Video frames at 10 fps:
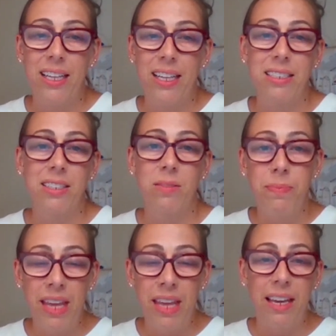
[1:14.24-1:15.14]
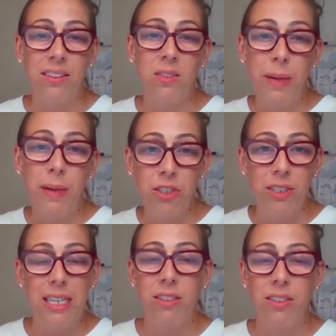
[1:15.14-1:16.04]
I'd like to thank
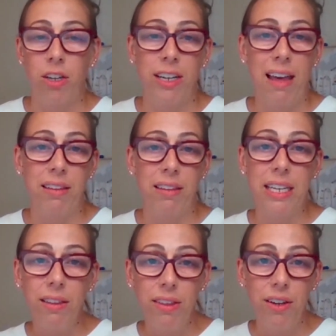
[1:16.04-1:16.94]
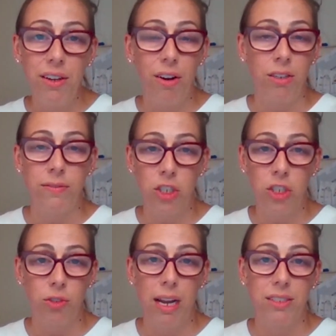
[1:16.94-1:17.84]
especially Dr. Kathleen Ethier, our
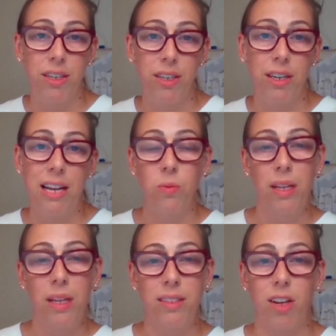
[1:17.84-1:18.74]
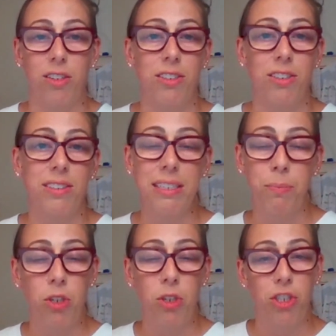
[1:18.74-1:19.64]
division director, as well as Drs.
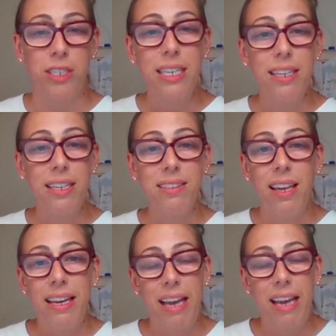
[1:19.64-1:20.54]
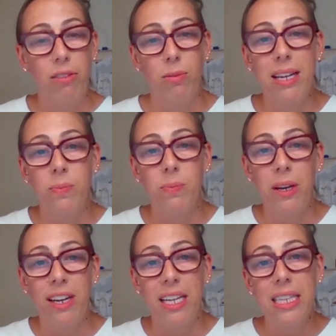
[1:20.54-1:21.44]
Patricia Dittus, Catherine
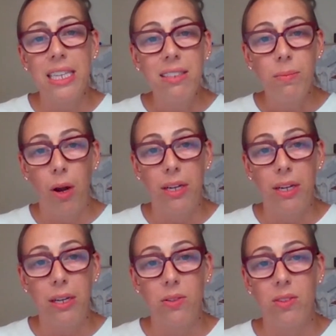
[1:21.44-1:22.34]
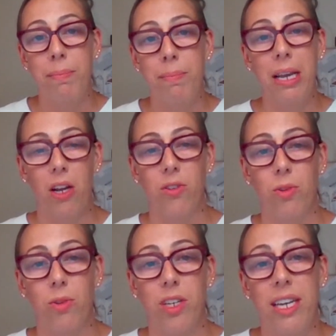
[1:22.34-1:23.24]
Rasberry, Lisa Barrios, Mike
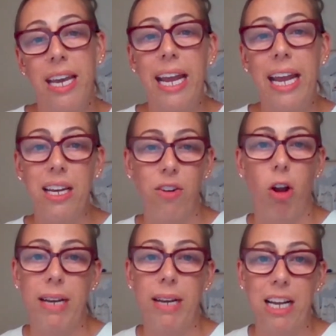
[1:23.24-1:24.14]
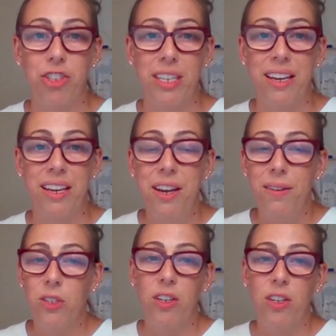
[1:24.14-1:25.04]
Underwood, and Carmen Ashley
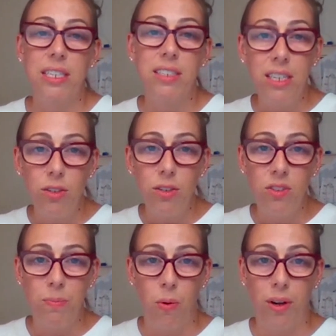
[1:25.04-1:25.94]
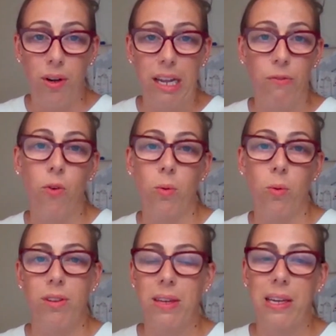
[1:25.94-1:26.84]
for their continued support and
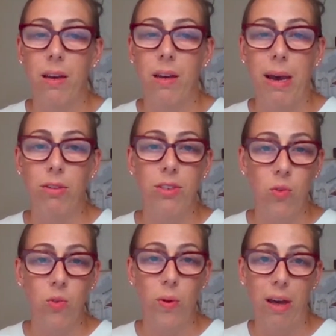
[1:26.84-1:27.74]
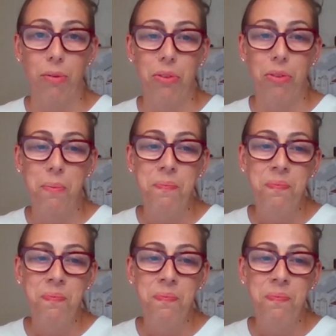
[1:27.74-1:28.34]
forward thinking about school health.